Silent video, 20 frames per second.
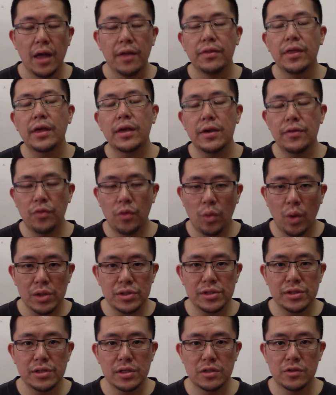Thank you for
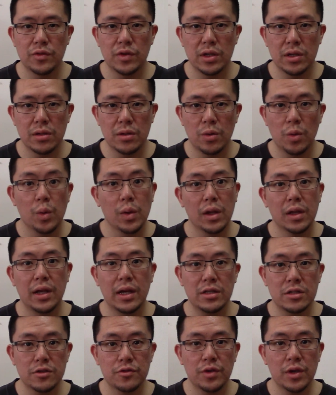watching this video. If you
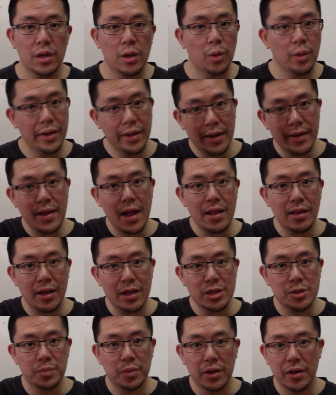like this video, hit that
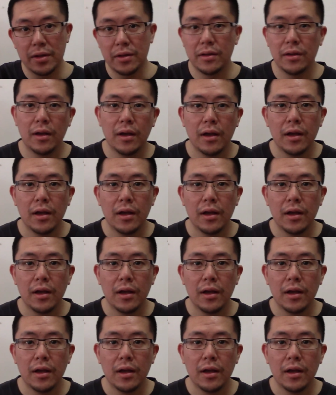likes button.